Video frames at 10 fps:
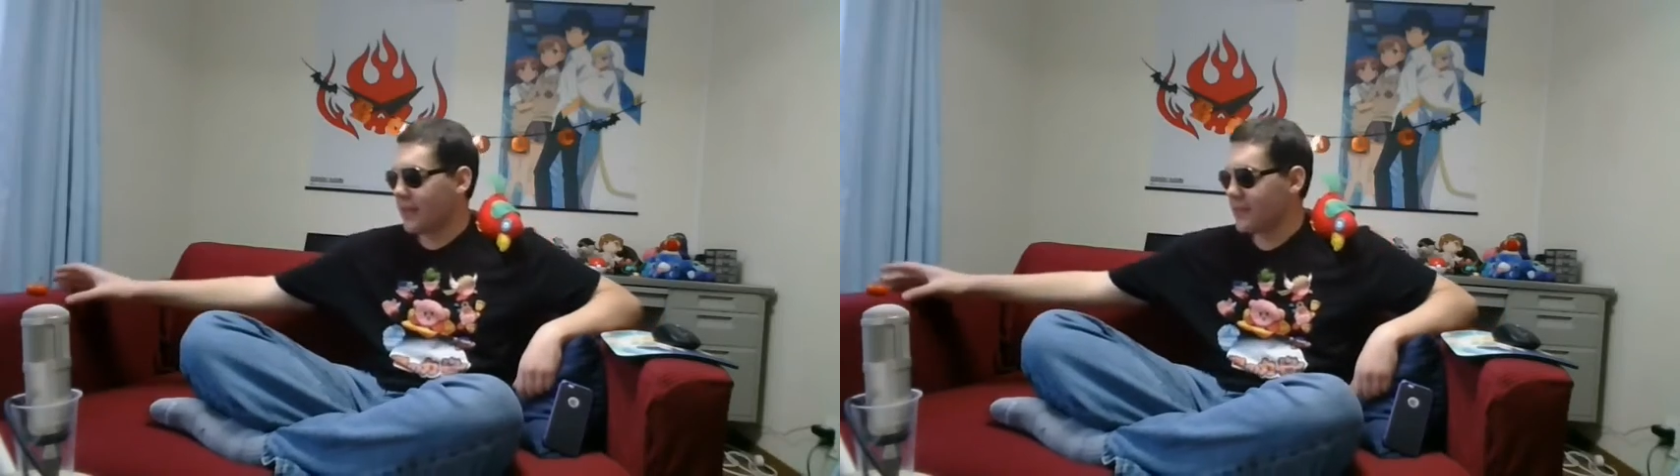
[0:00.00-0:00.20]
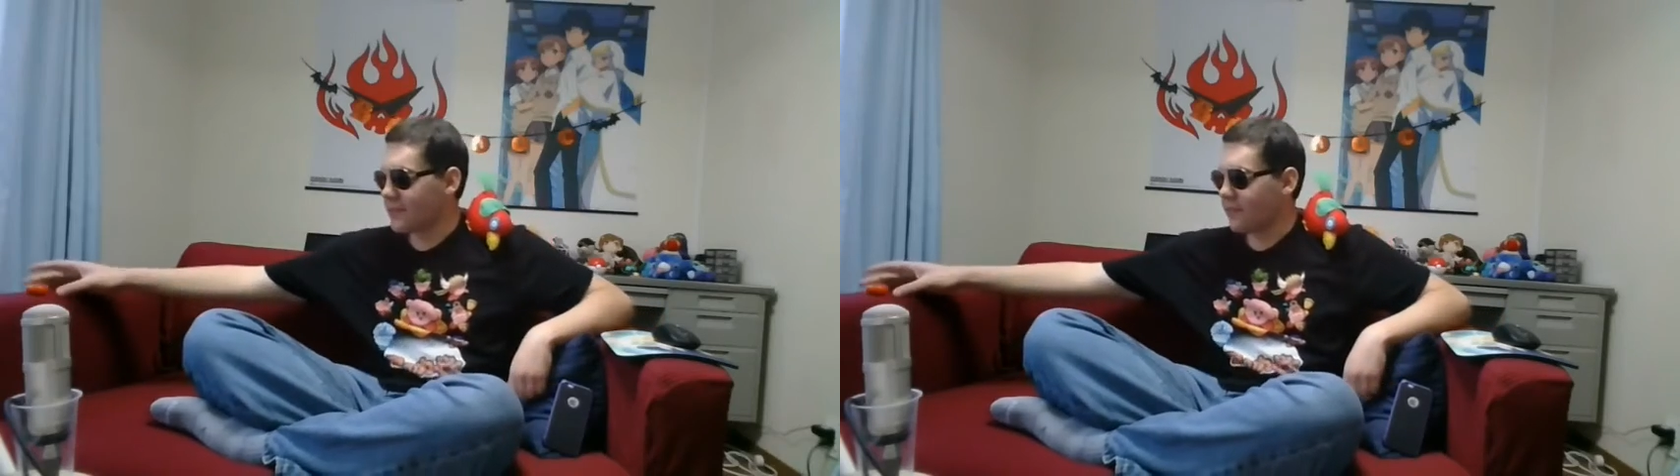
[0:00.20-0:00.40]

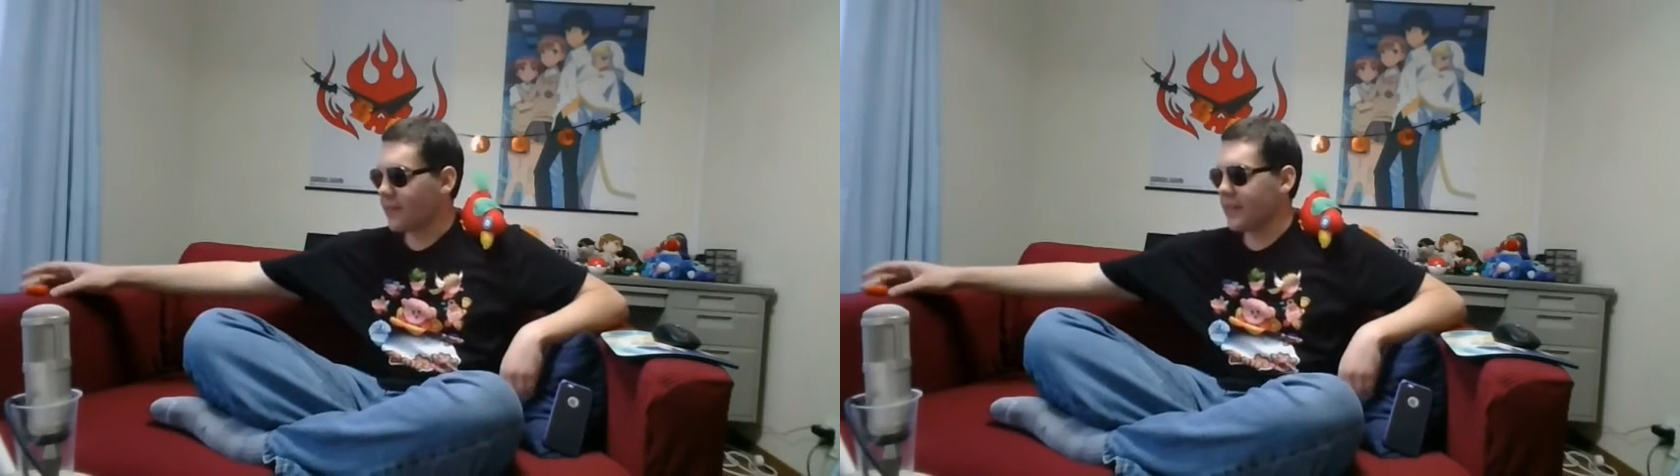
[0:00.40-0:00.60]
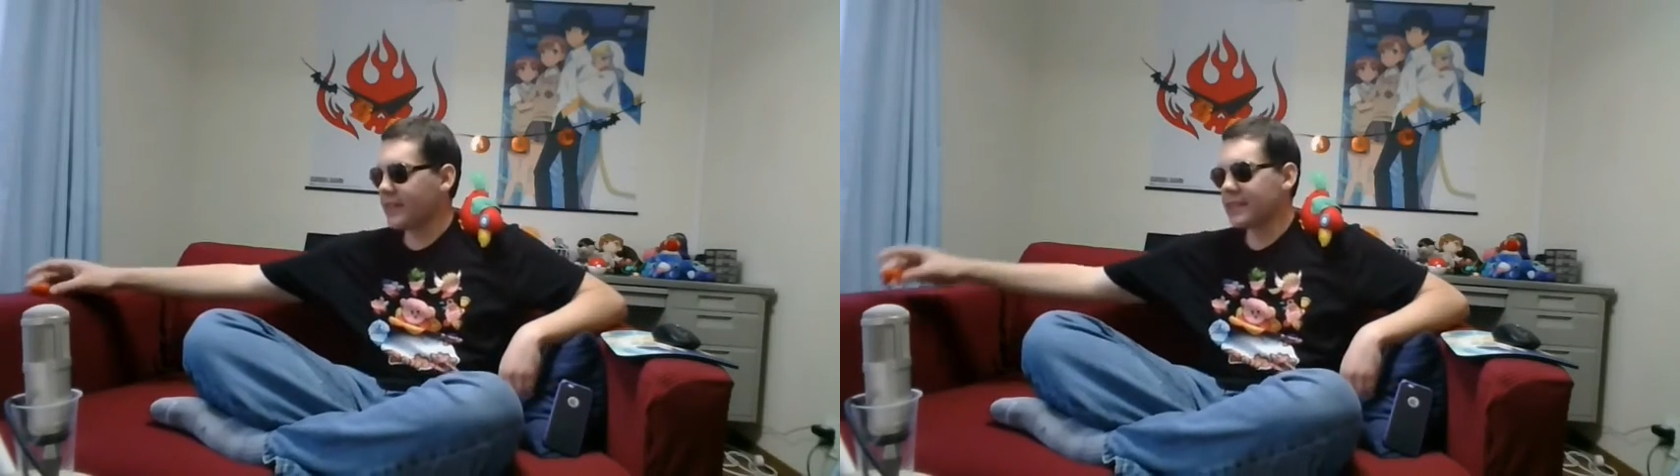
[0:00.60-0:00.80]
It's
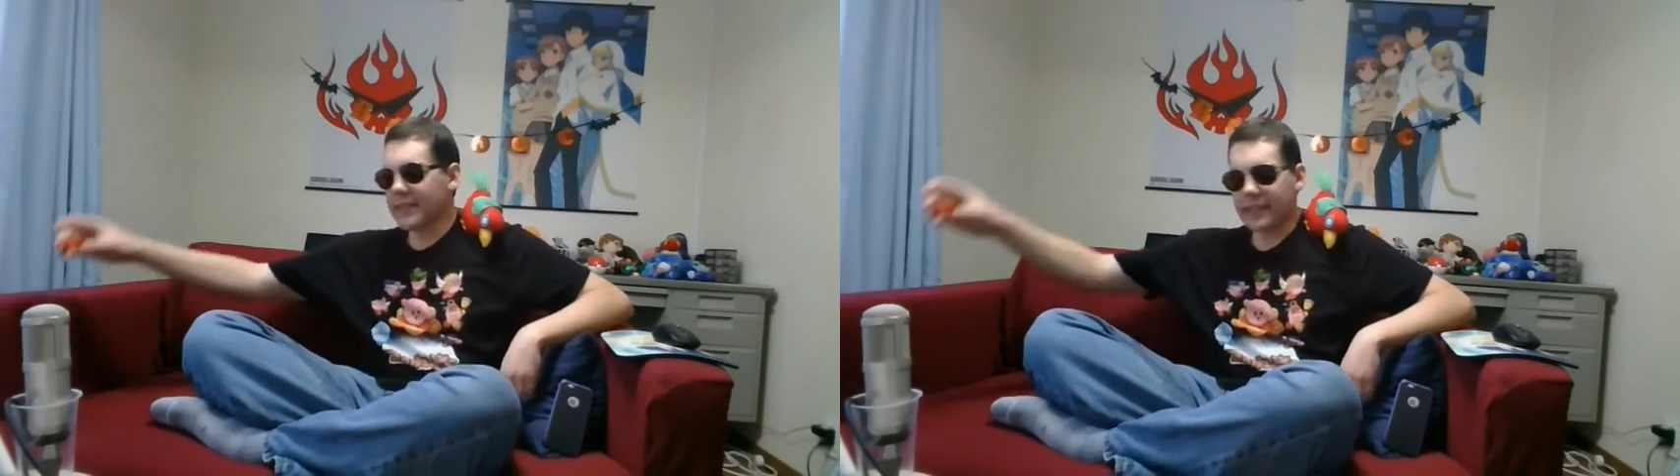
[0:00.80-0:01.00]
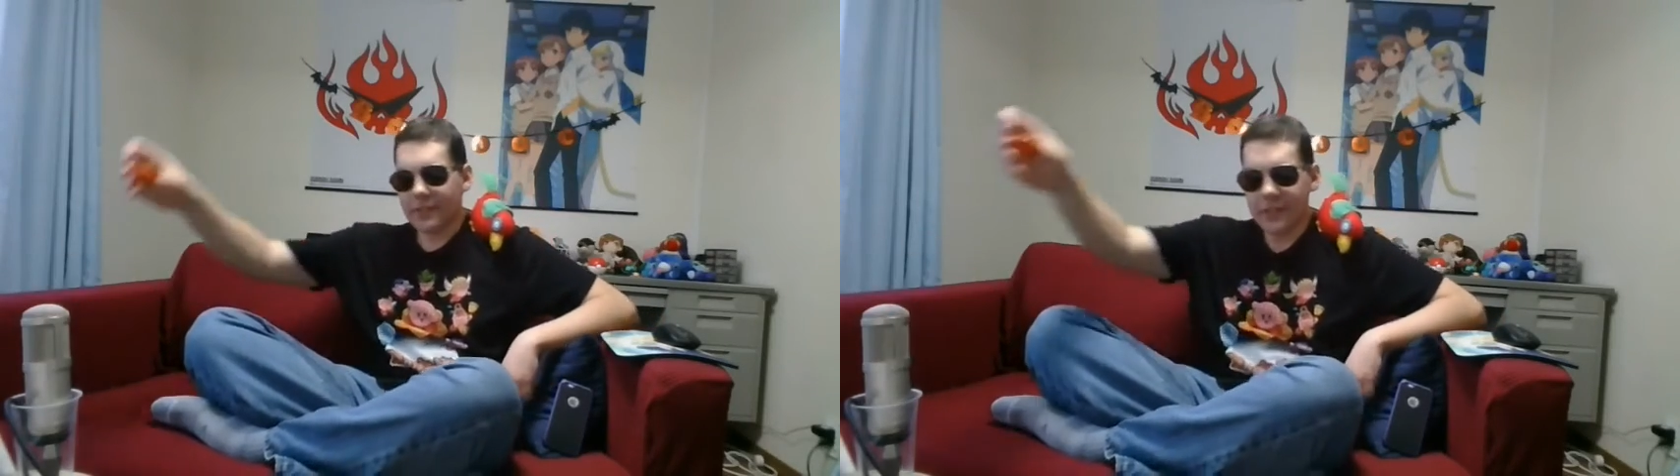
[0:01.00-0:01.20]
fun. It's
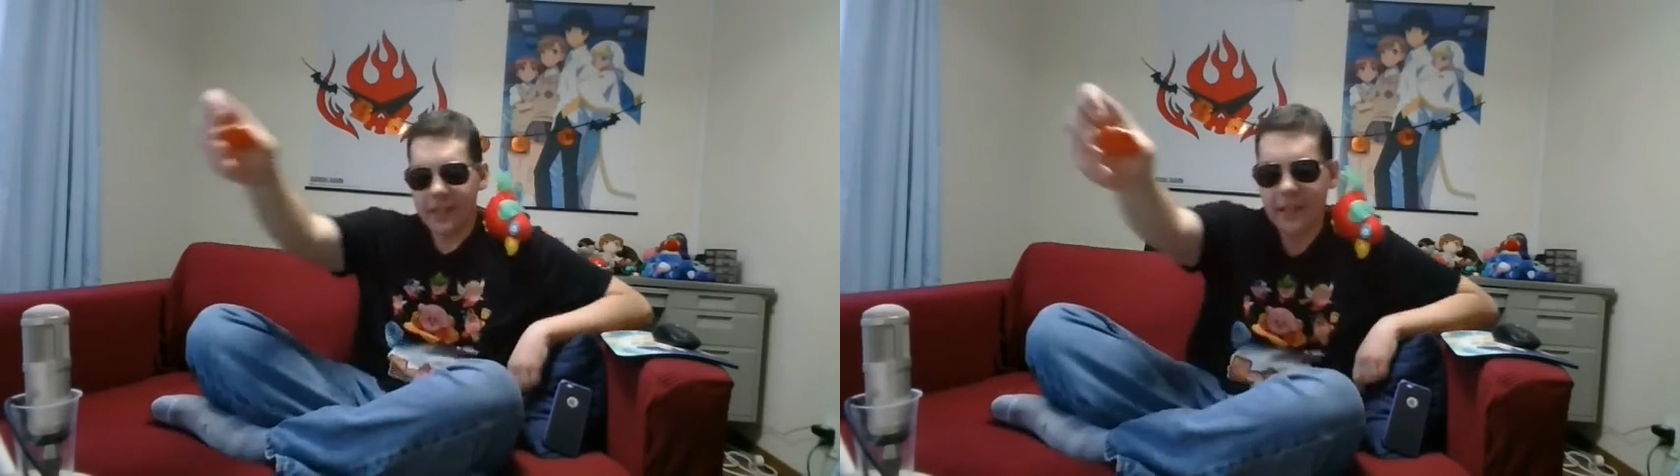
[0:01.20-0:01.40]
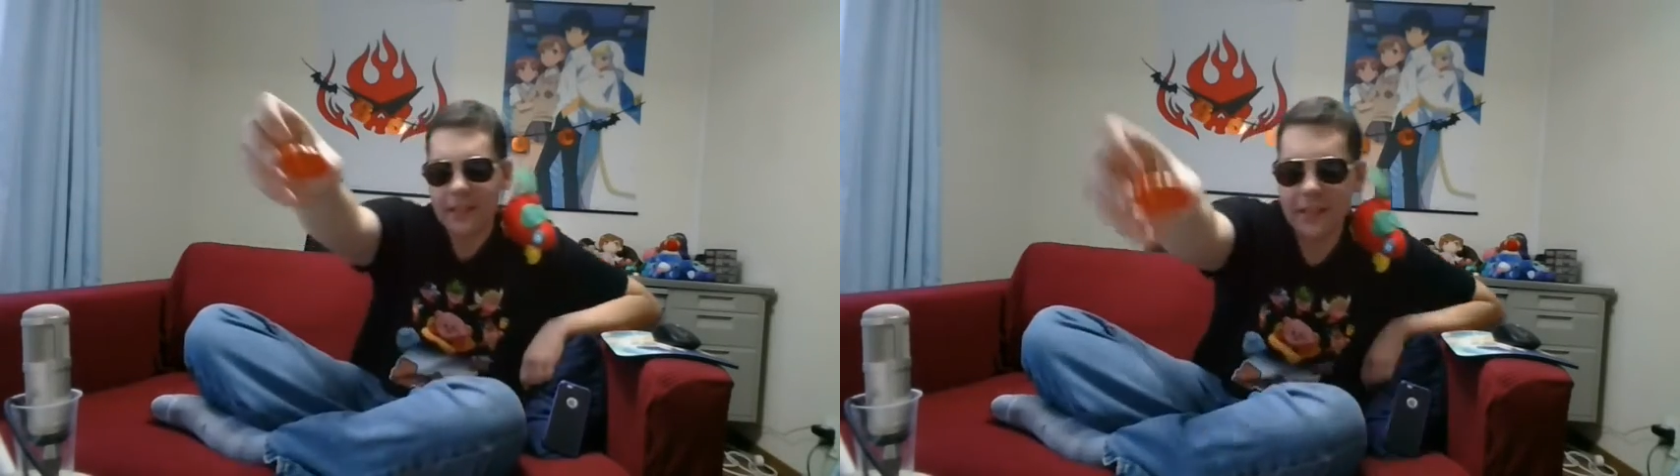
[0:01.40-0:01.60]
like
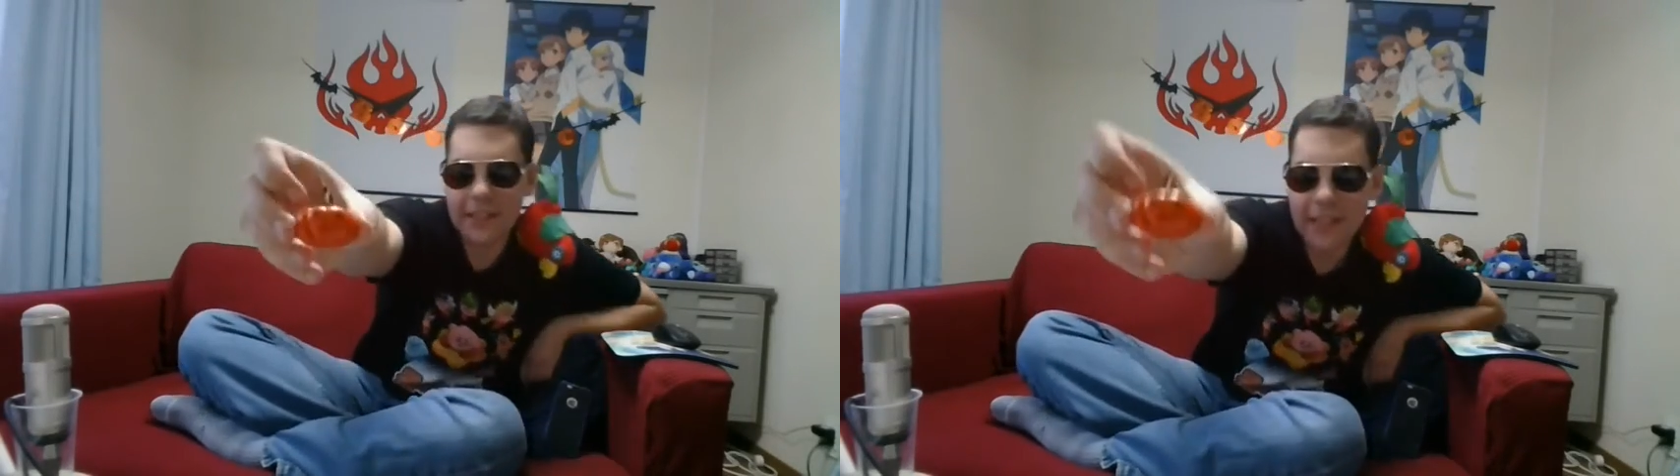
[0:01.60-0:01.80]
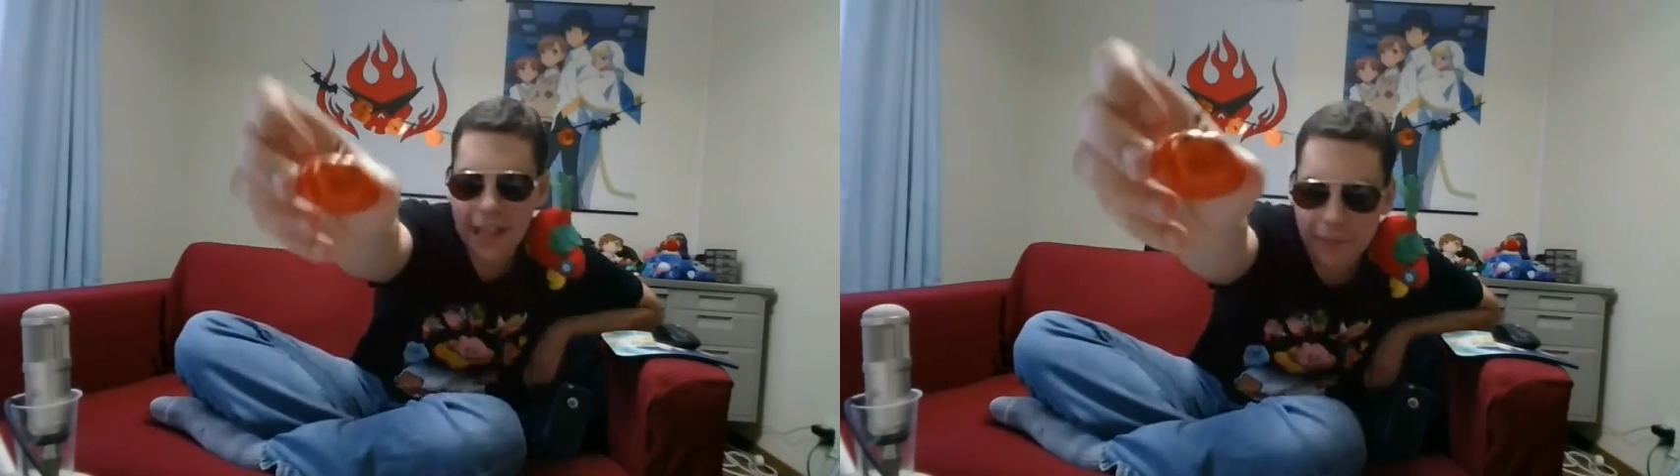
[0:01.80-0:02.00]
look at,
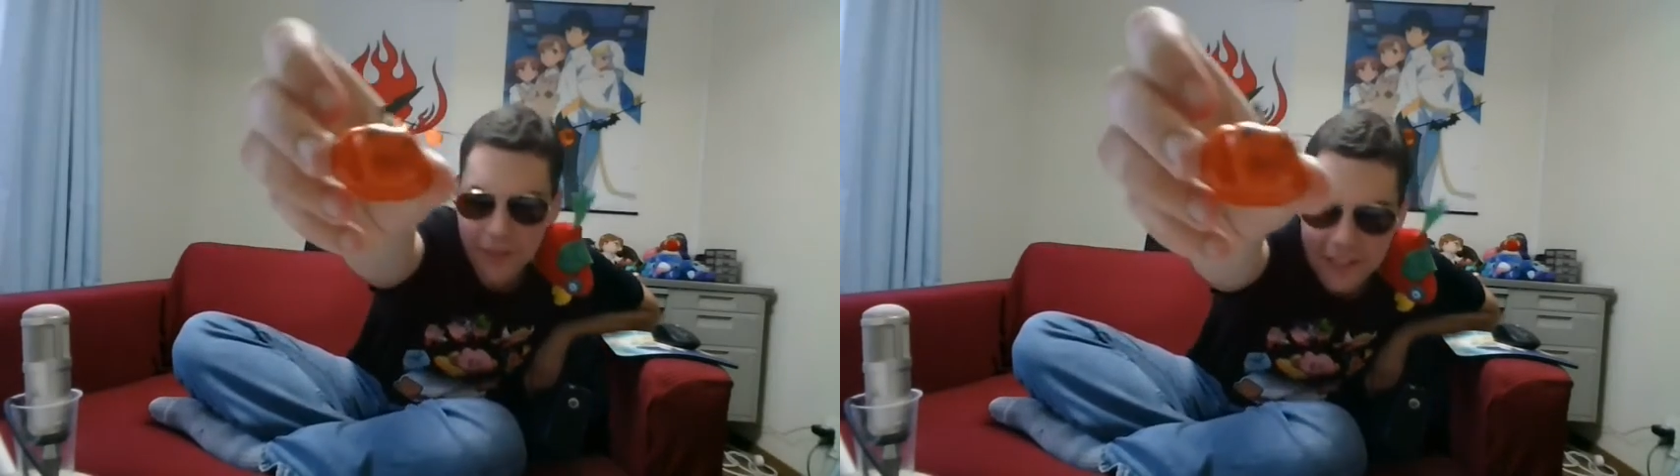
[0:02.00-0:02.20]
the ha- look at